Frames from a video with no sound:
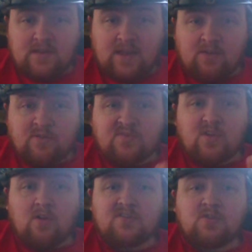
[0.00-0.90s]
Now, it was
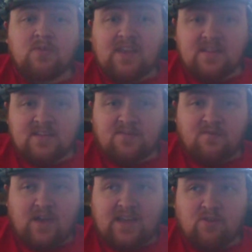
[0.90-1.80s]
also in this
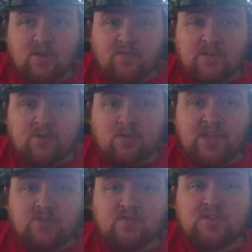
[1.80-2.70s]
fight, however, that we're
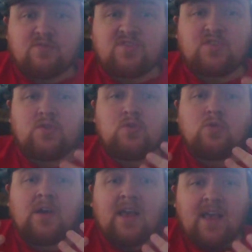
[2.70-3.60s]
introduced
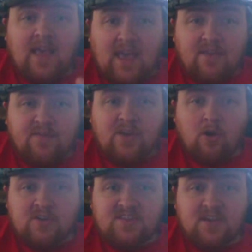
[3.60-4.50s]
to heavy
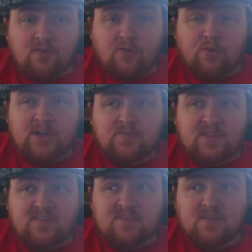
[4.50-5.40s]
artillery
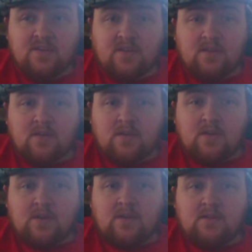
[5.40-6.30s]
regiments.
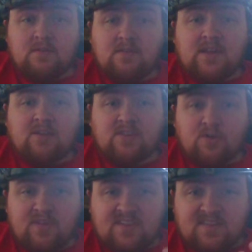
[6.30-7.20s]
Now,
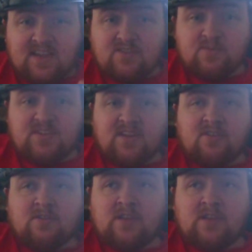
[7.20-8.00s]
there were these guys in particular